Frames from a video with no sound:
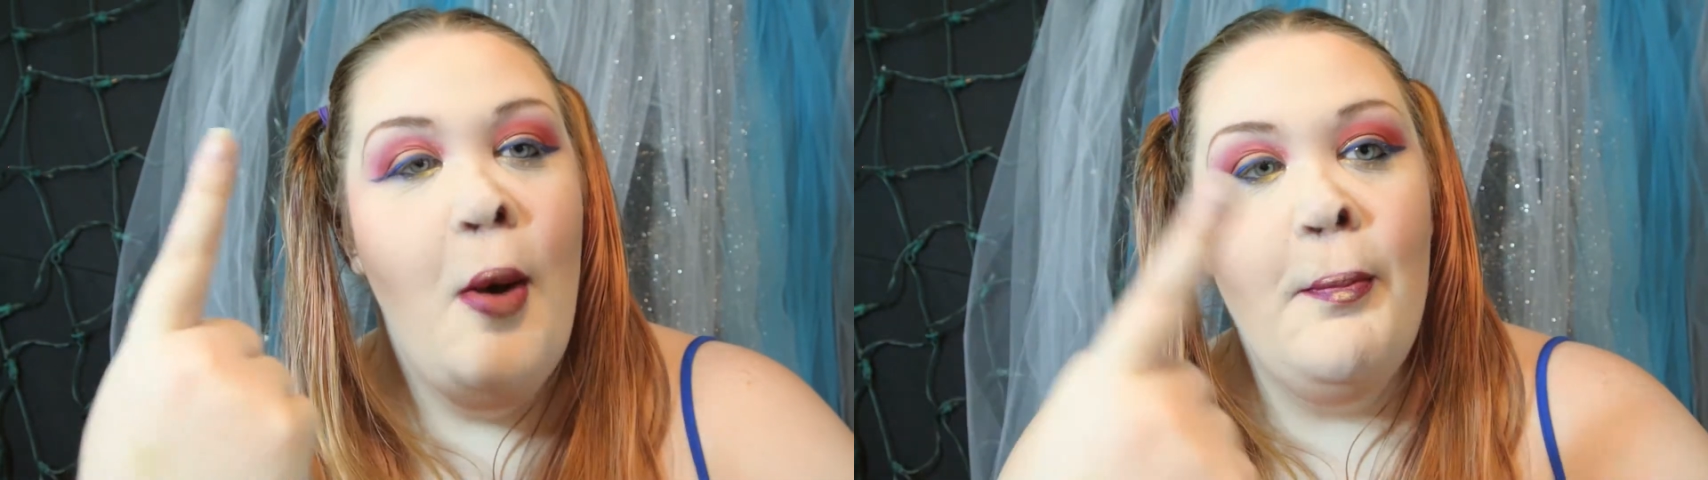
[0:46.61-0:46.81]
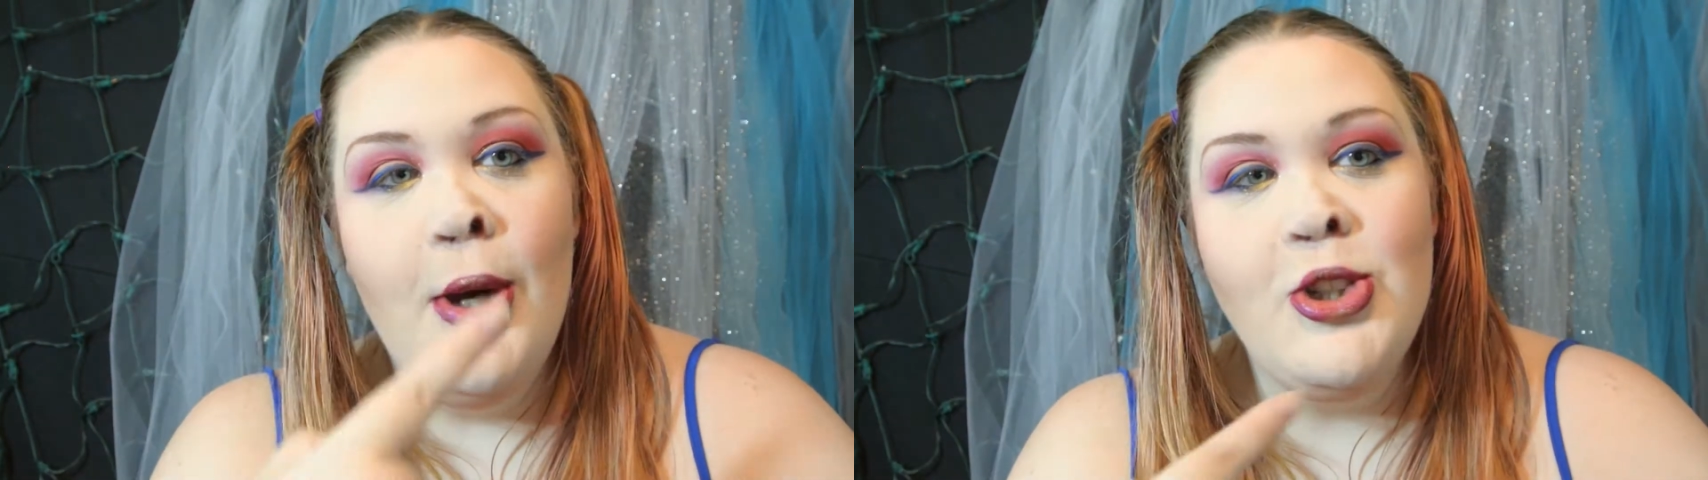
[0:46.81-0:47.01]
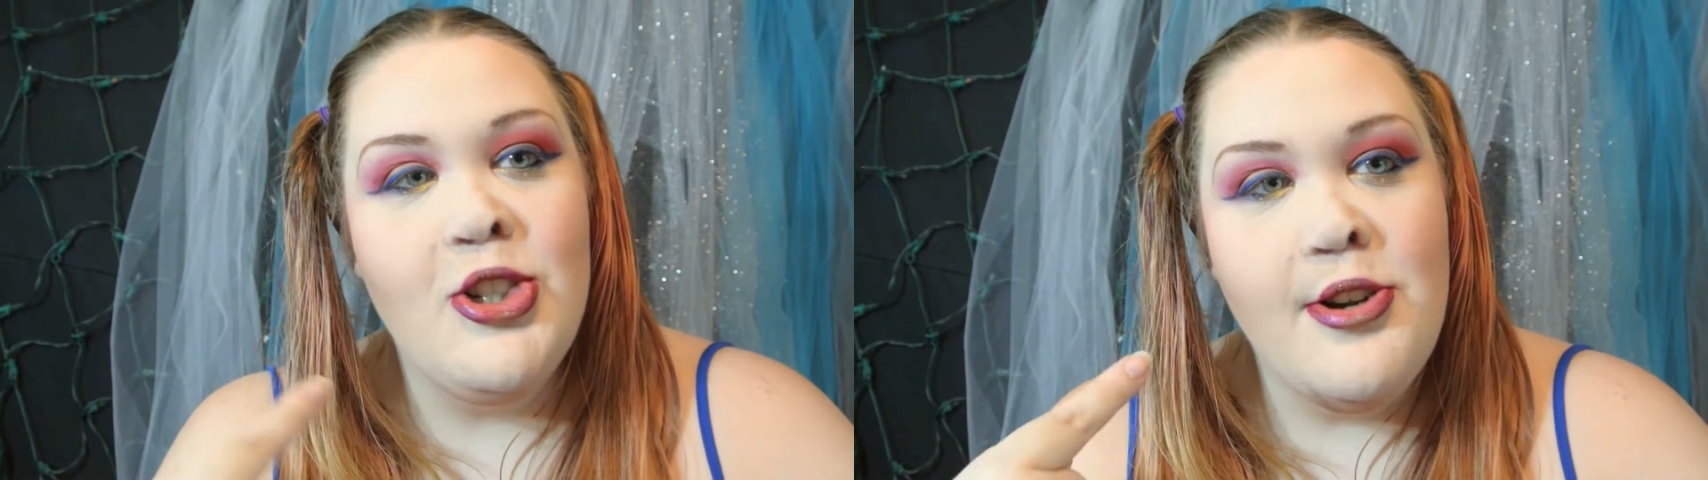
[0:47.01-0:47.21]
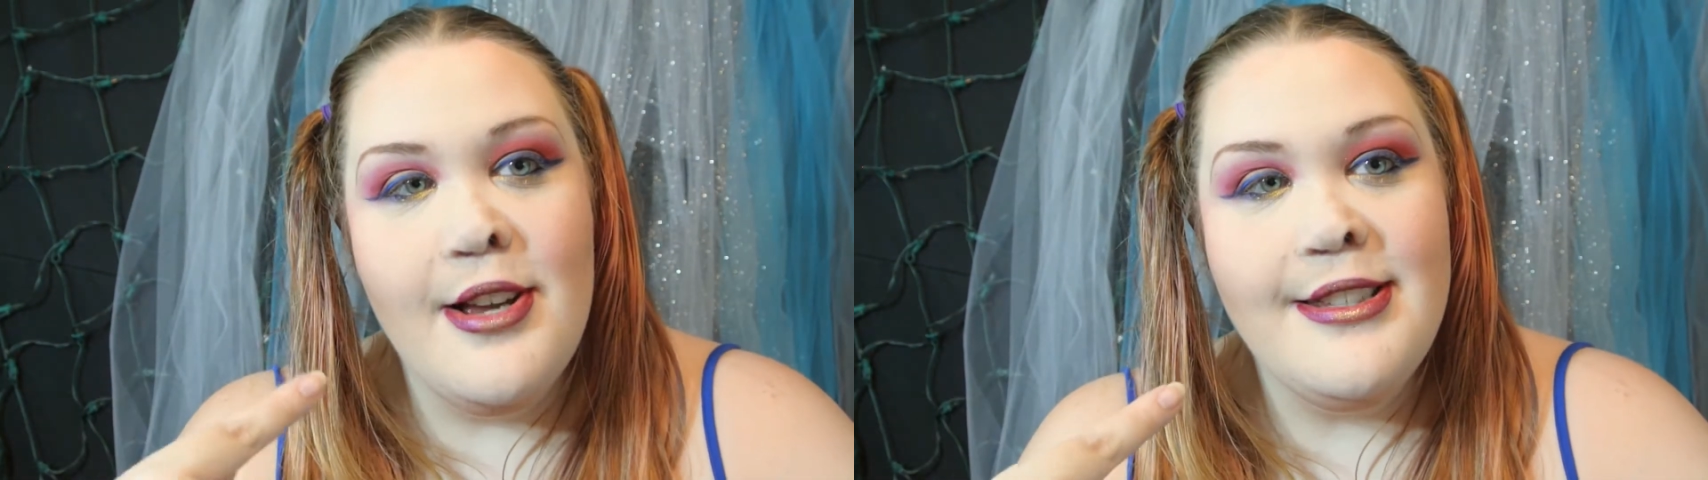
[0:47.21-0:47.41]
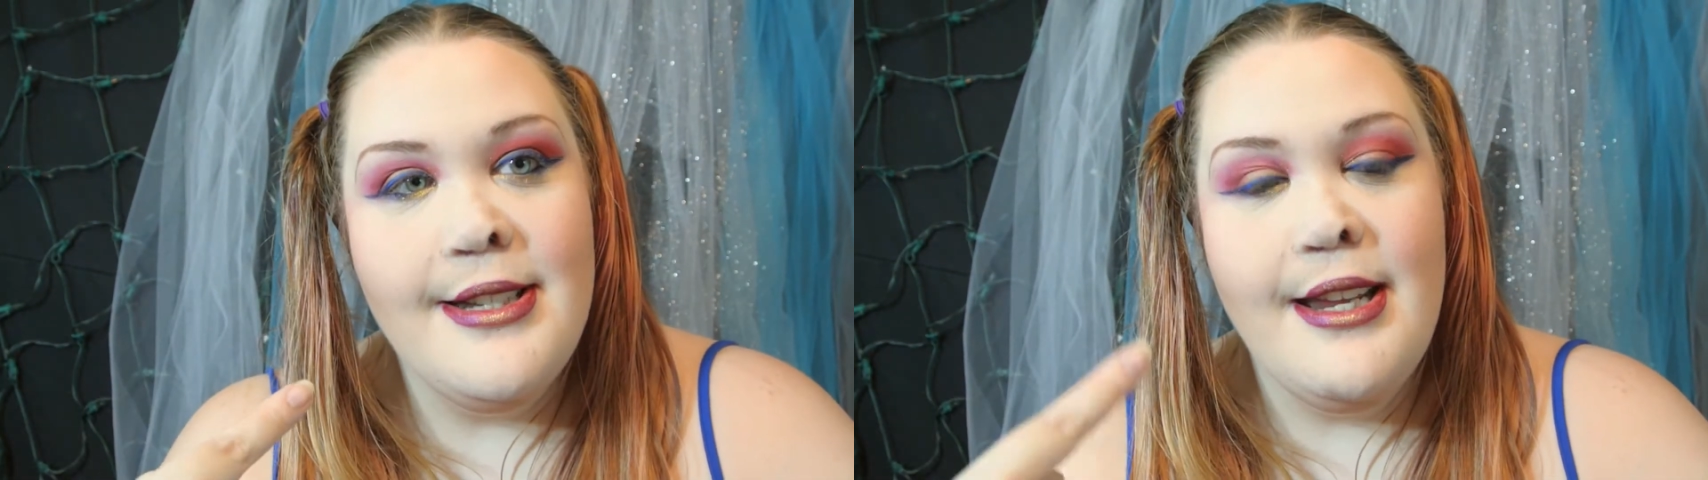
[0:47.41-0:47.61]

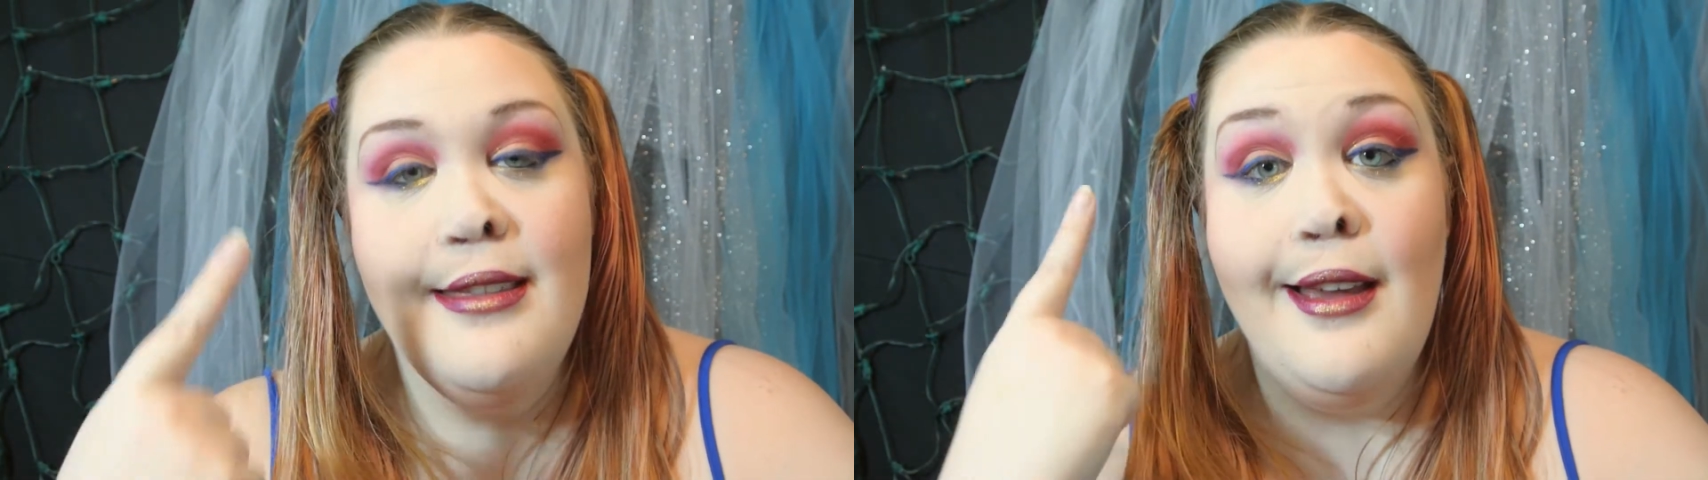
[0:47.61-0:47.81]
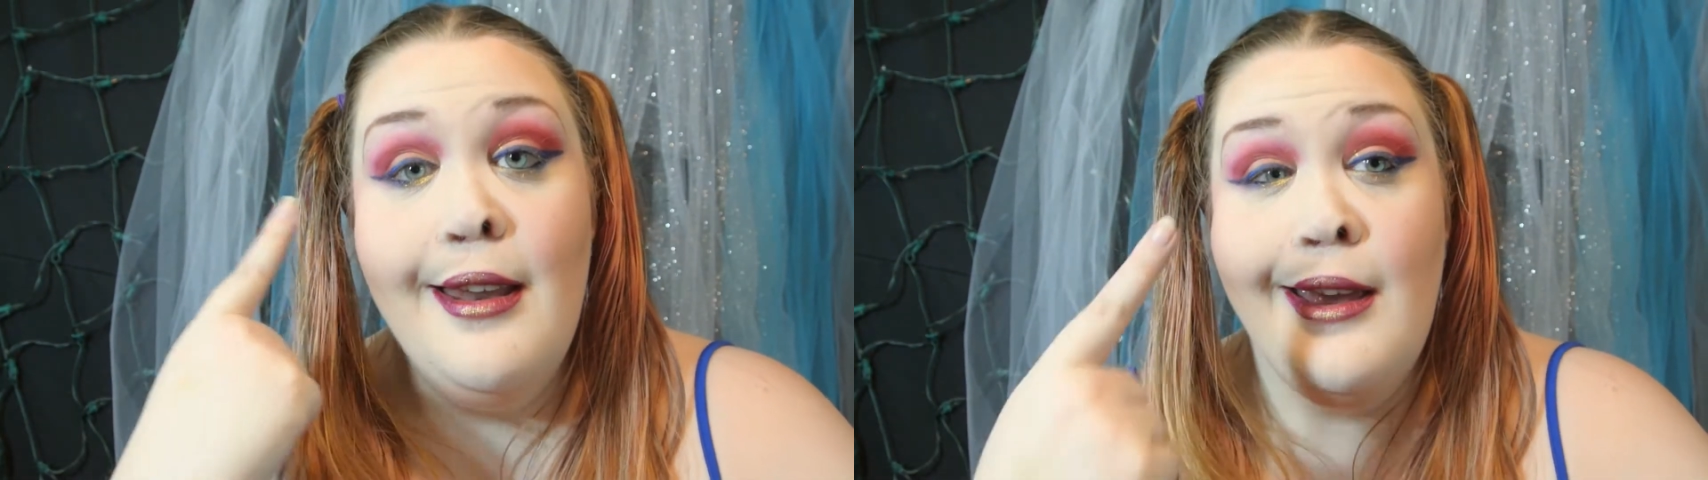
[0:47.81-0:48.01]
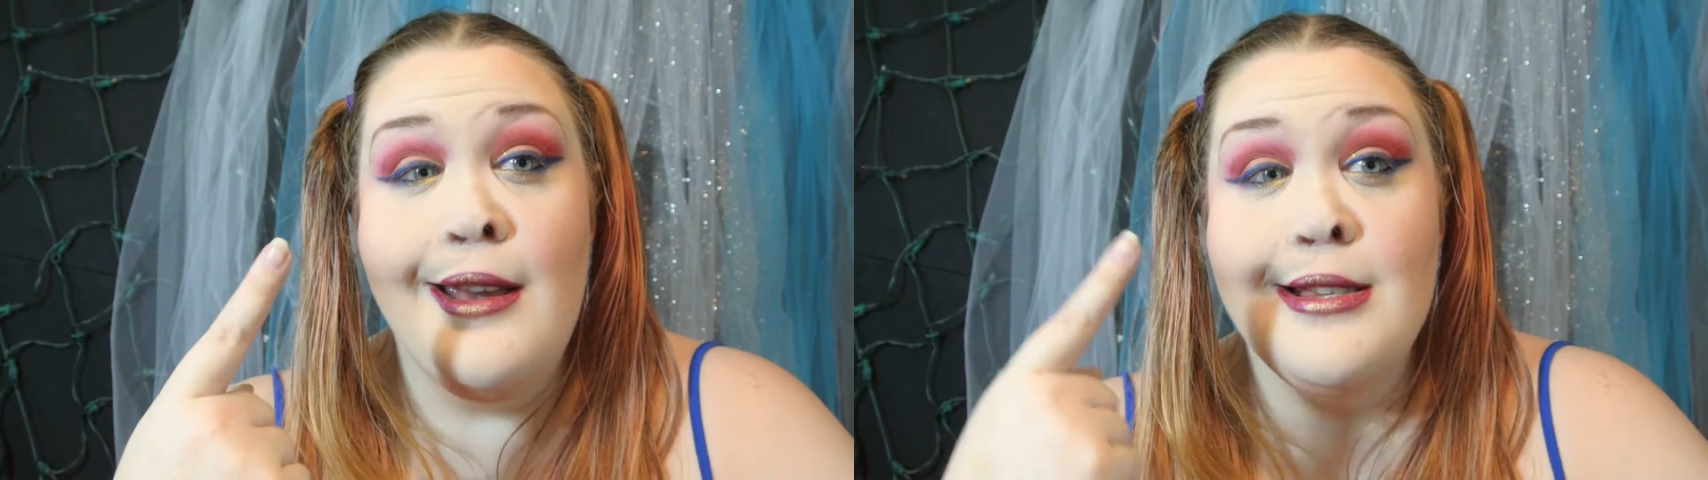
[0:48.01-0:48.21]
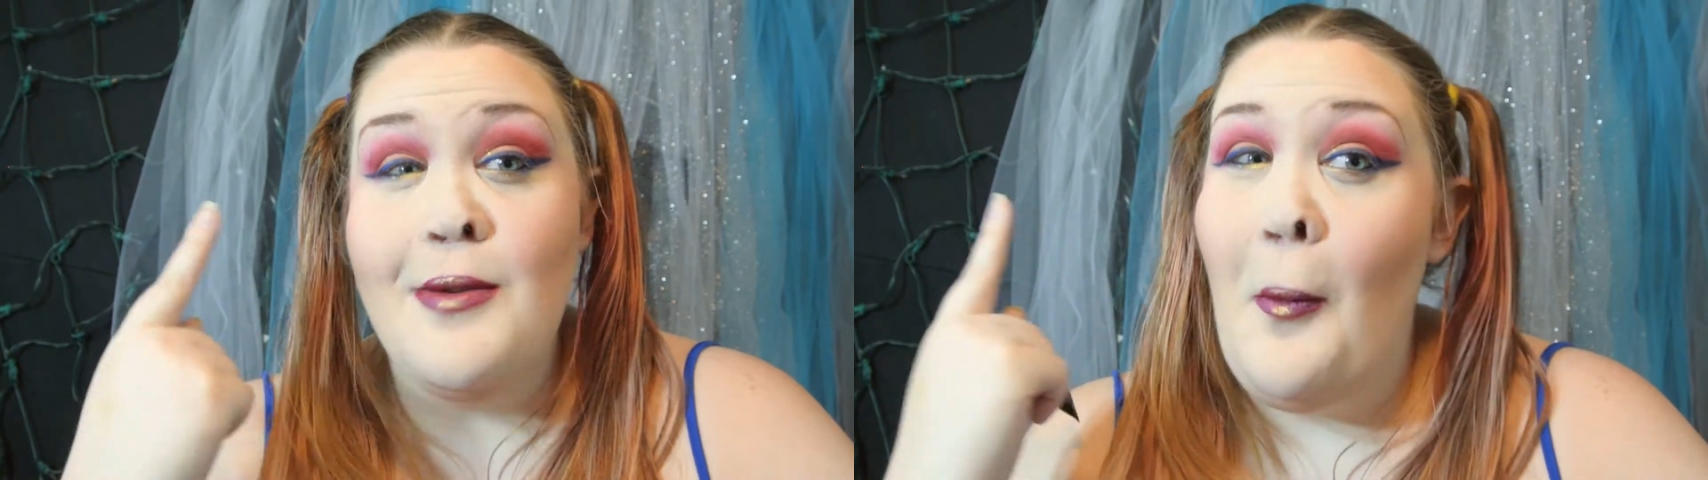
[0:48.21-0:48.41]
monstrosity that is